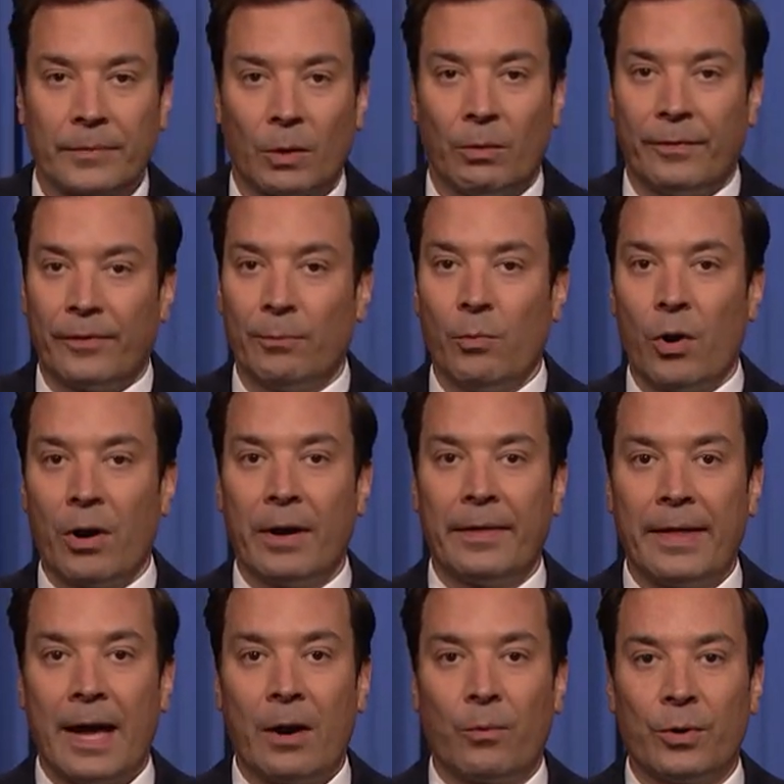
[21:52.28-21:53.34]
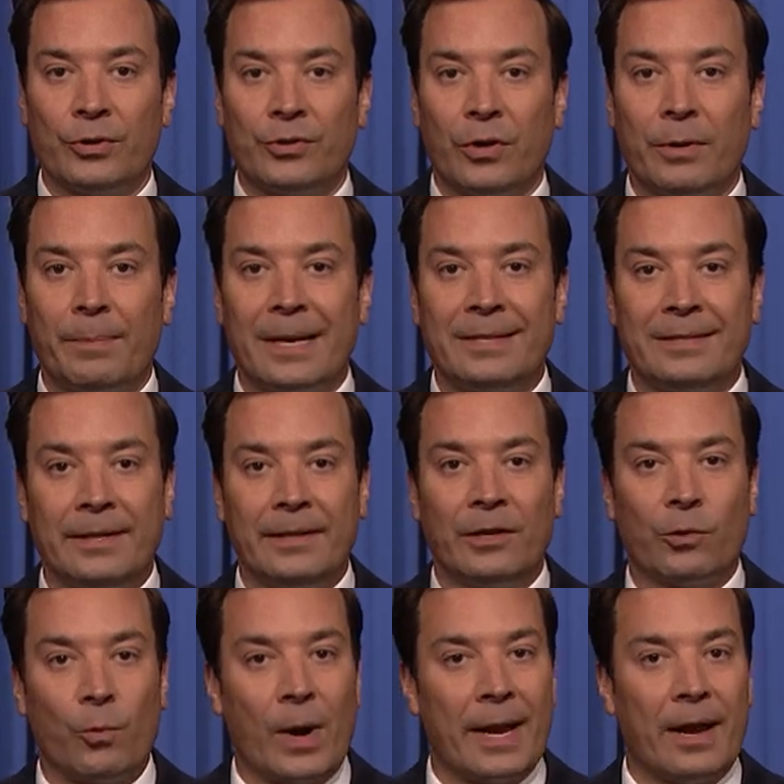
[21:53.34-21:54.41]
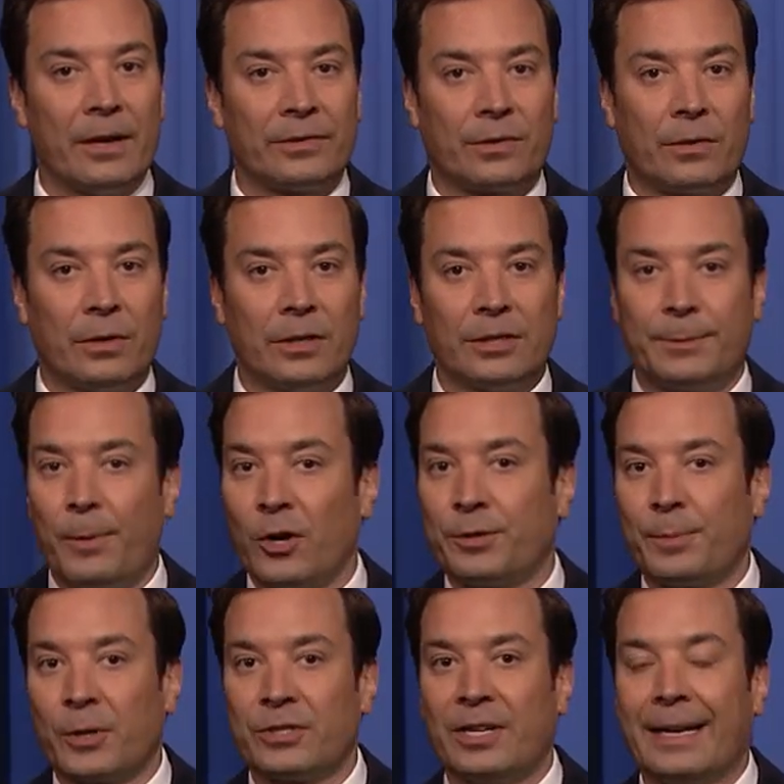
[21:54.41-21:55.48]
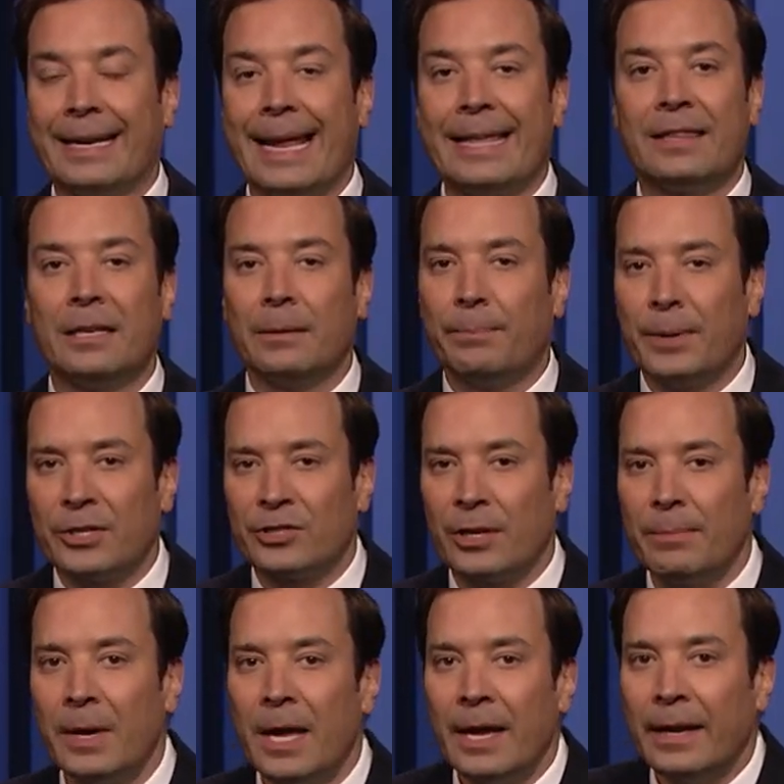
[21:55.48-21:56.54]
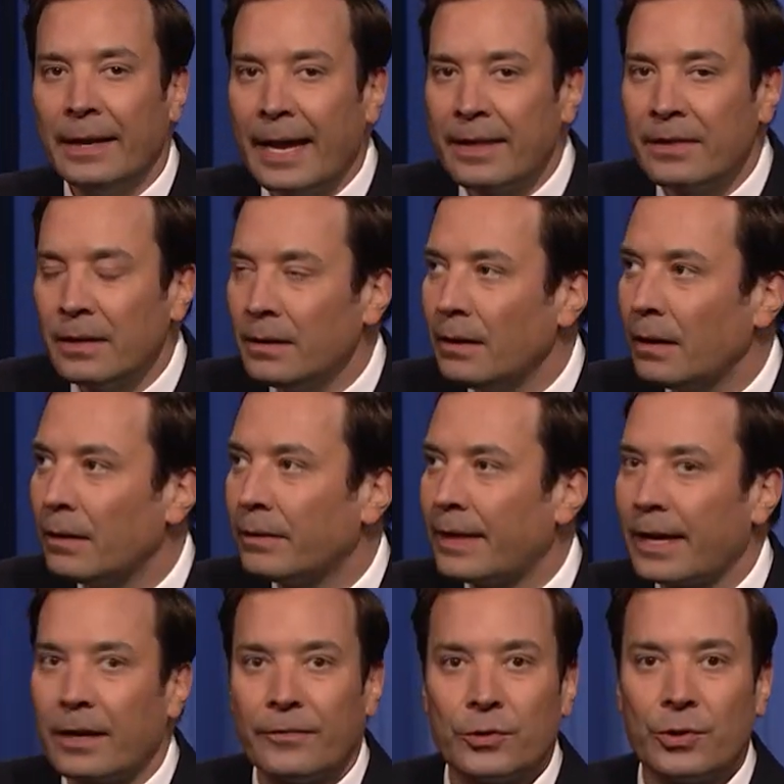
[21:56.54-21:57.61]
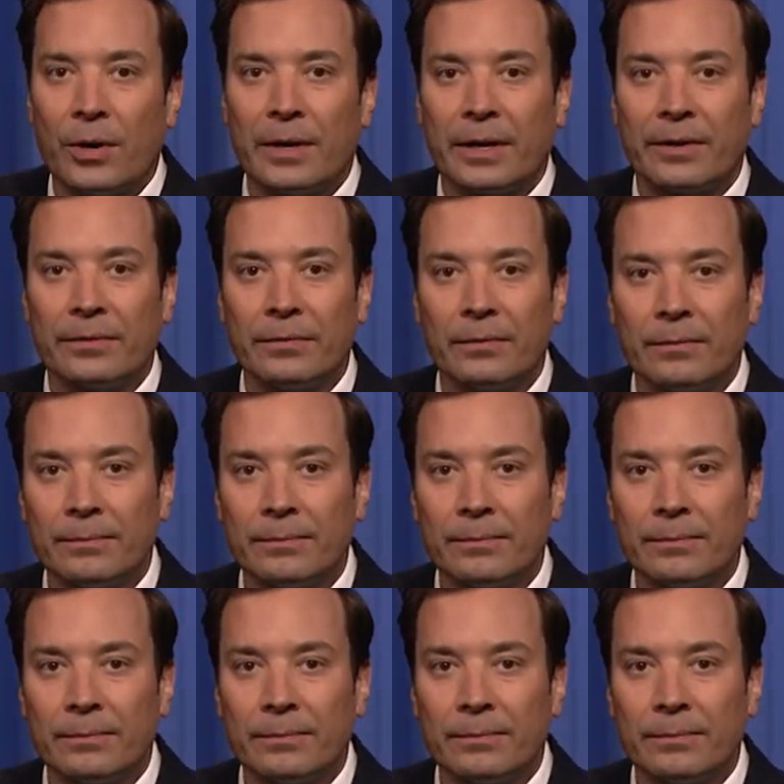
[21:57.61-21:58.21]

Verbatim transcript: Well, for more on that, we're joined by senior White House spokesperson Nathan Bishop. Nathan, thank you for joining us.